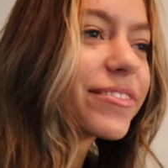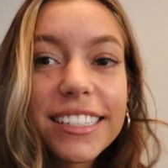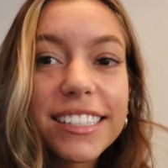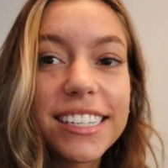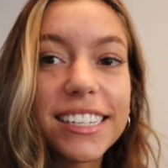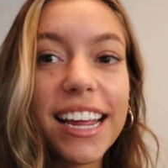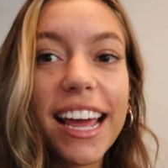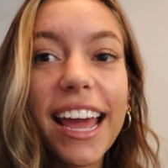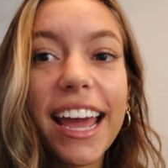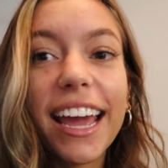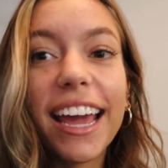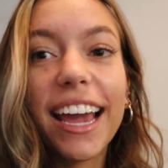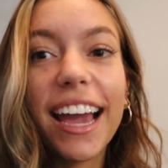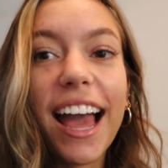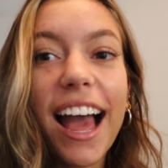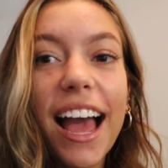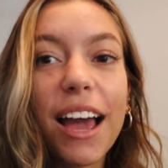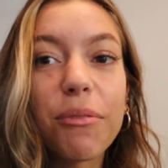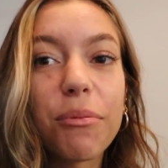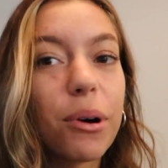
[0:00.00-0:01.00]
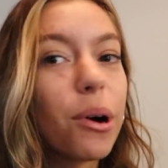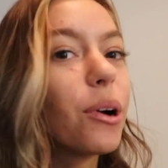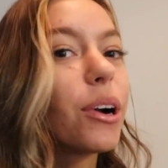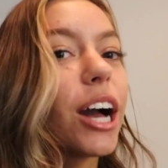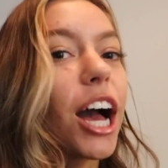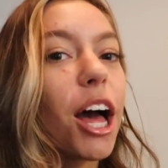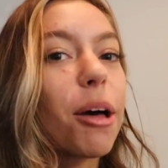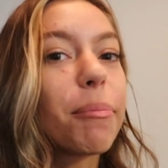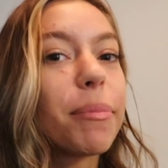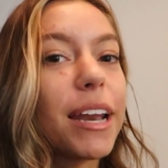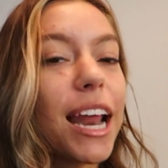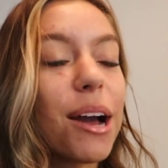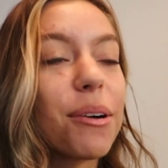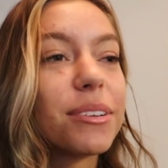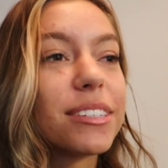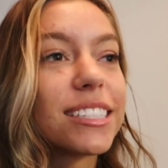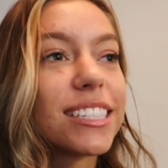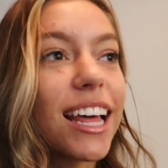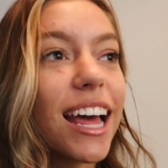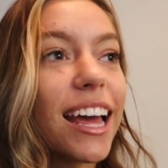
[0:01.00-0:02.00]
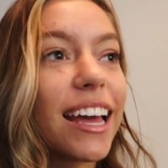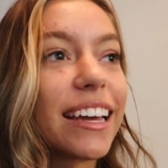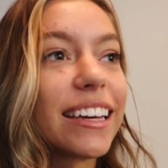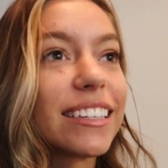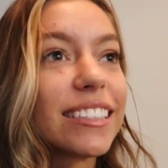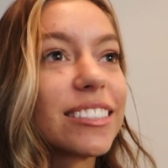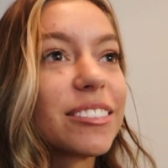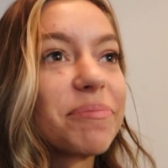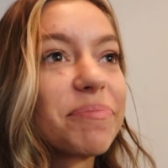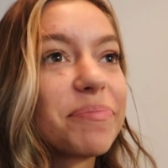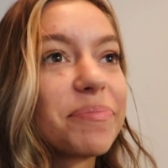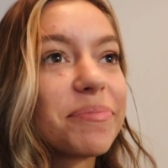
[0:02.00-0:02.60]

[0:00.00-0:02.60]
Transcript: Today, I woke up and I was like,